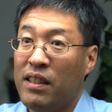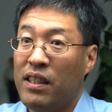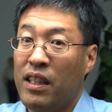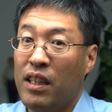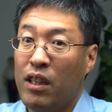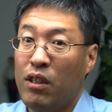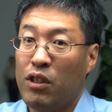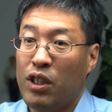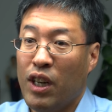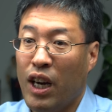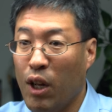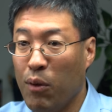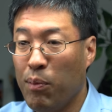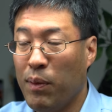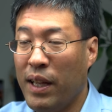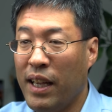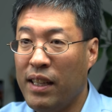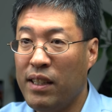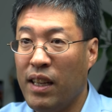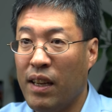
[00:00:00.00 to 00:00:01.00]
You know, your health
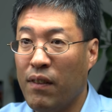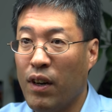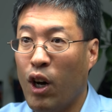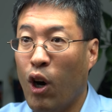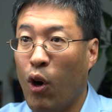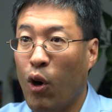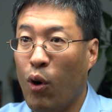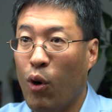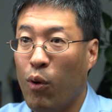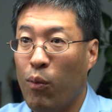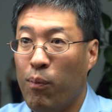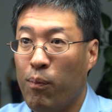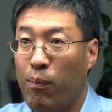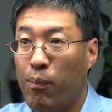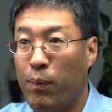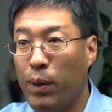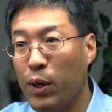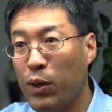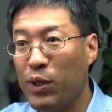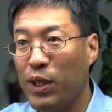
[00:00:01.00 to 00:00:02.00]
plan, you have a whole
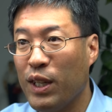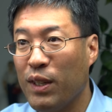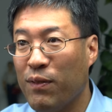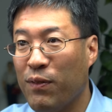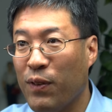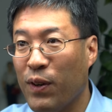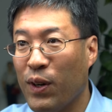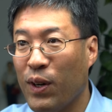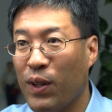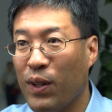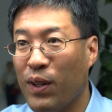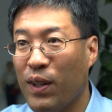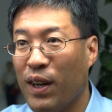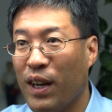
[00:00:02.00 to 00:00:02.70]
building full